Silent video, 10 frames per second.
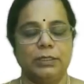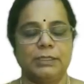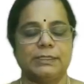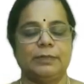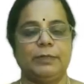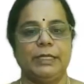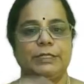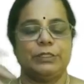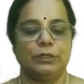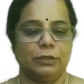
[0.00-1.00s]

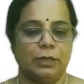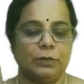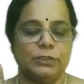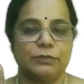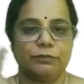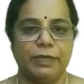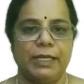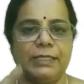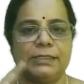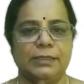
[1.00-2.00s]
discrimination on grounds of
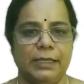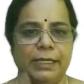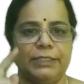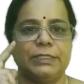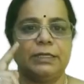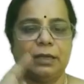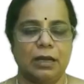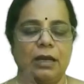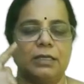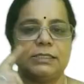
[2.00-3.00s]
race, religion,
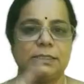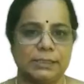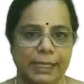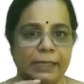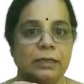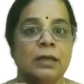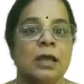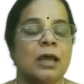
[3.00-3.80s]
caste, sex,